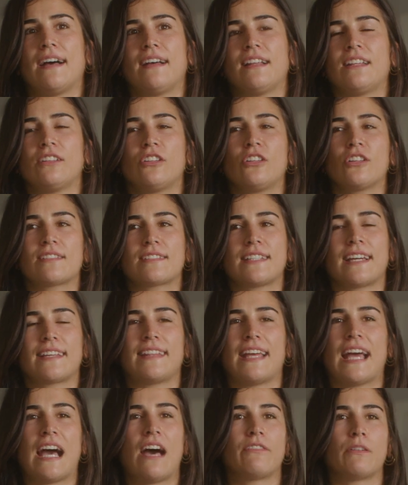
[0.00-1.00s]
it looks like
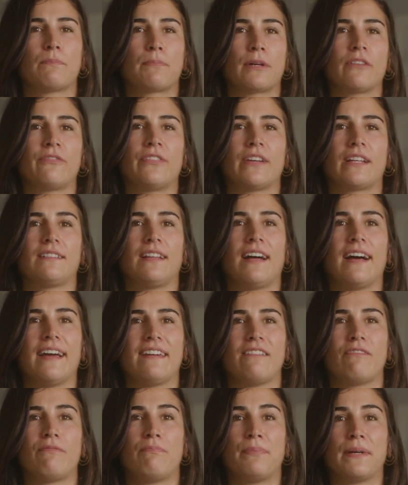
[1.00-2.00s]
they have the perfect
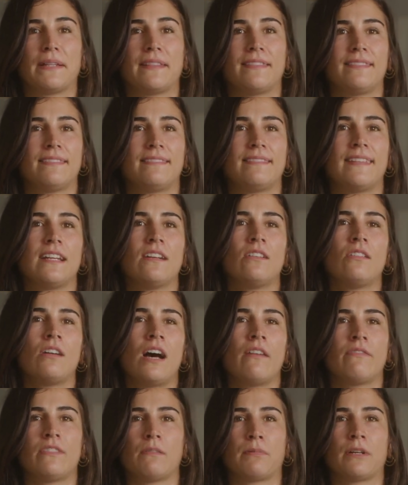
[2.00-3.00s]
life, but they don't
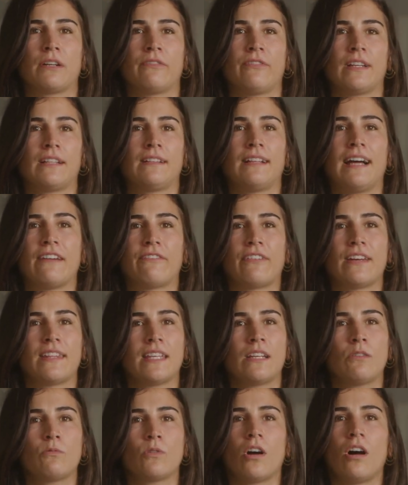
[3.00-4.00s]
have the perfect life. I
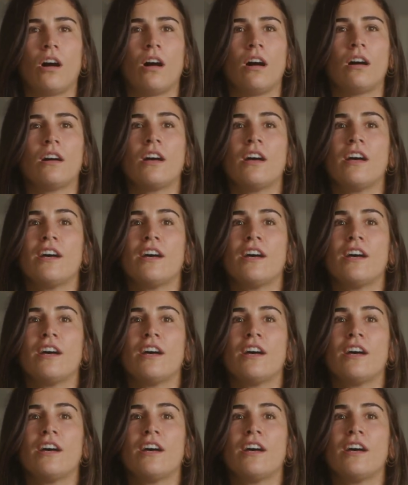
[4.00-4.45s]
think we're all